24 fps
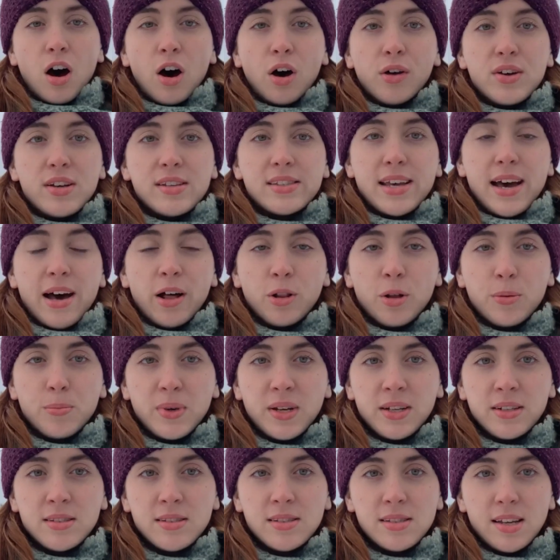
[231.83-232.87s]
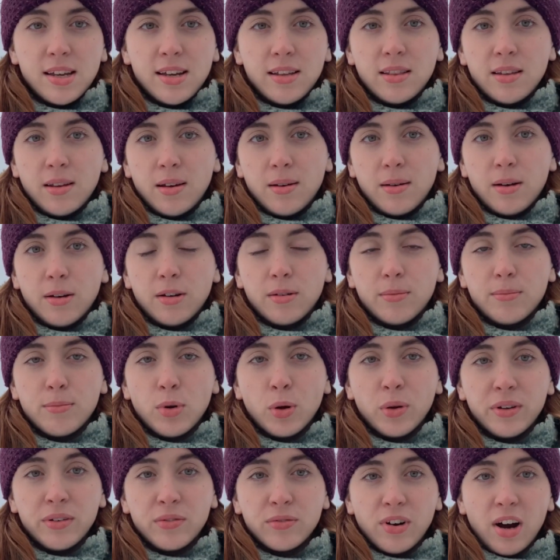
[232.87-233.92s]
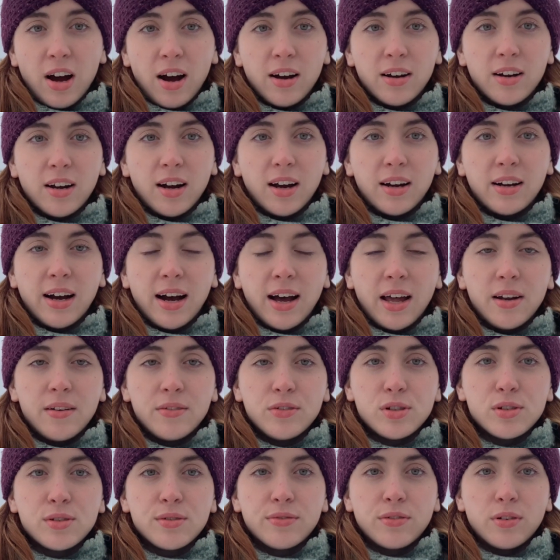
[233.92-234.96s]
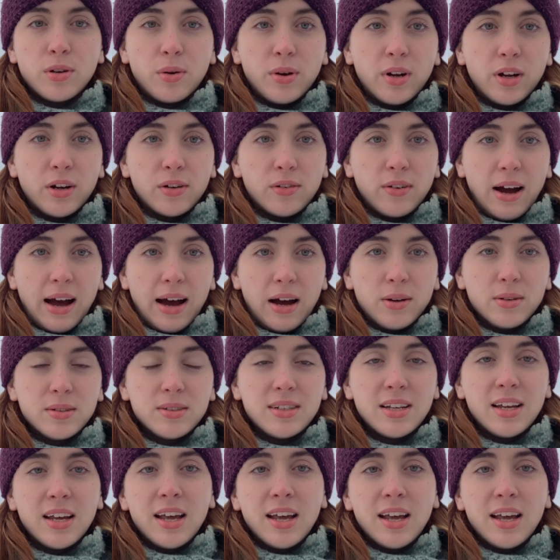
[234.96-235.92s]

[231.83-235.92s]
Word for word: All these elements in the molten rock are kind of just floating around,